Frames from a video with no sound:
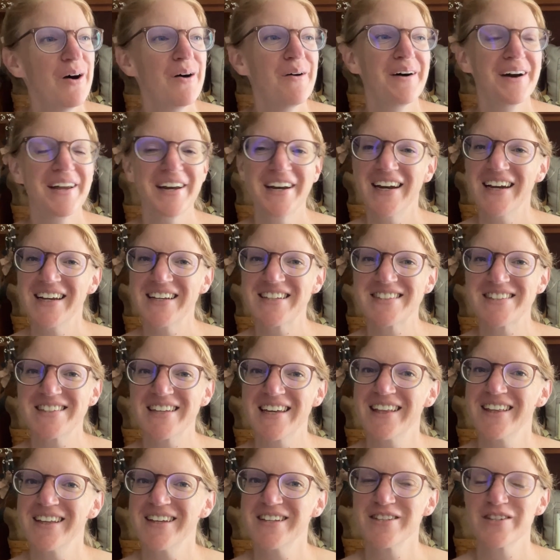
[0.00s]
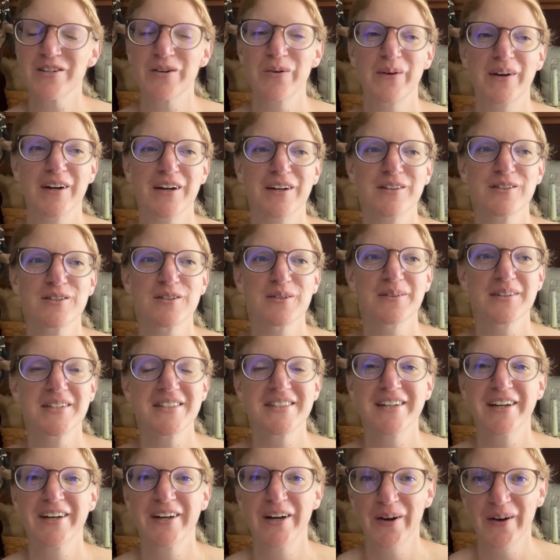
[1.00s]
Why did I say that so weird?
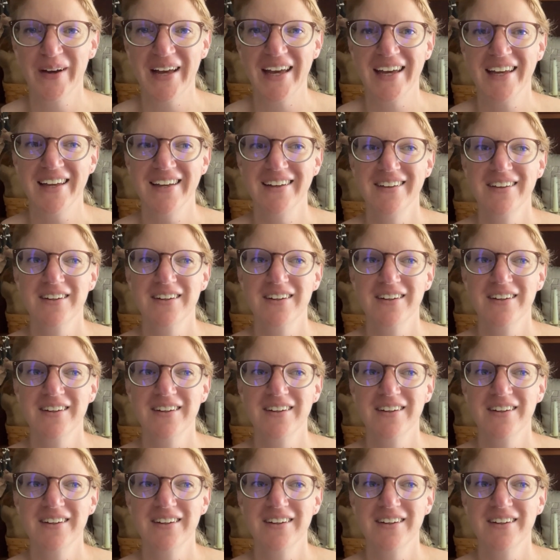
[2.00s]
Teresa Kogut.